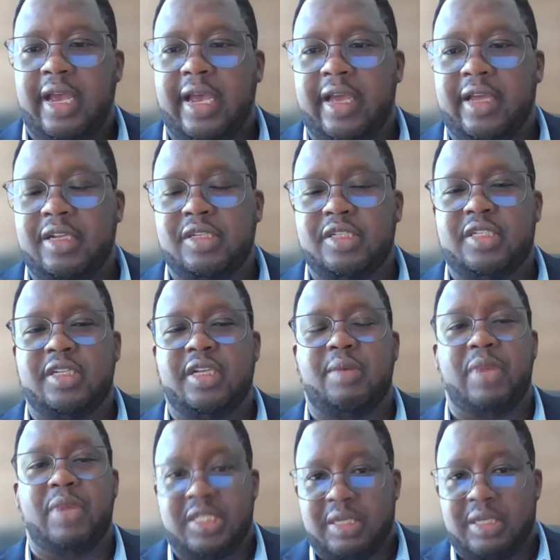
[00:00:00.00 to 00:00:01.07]
and
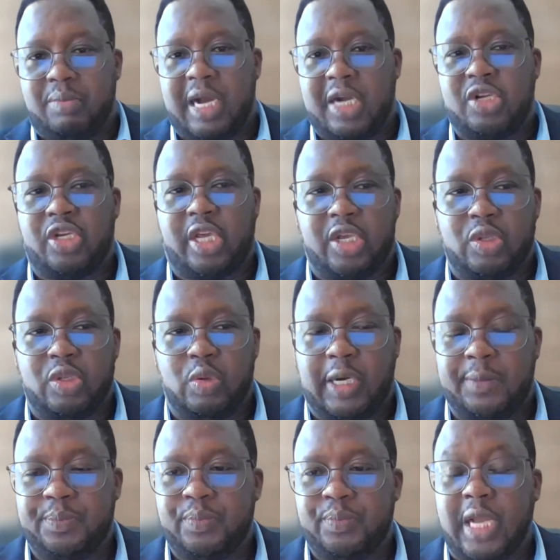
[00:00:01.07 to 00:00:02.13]
Mr. Mark Kenyua.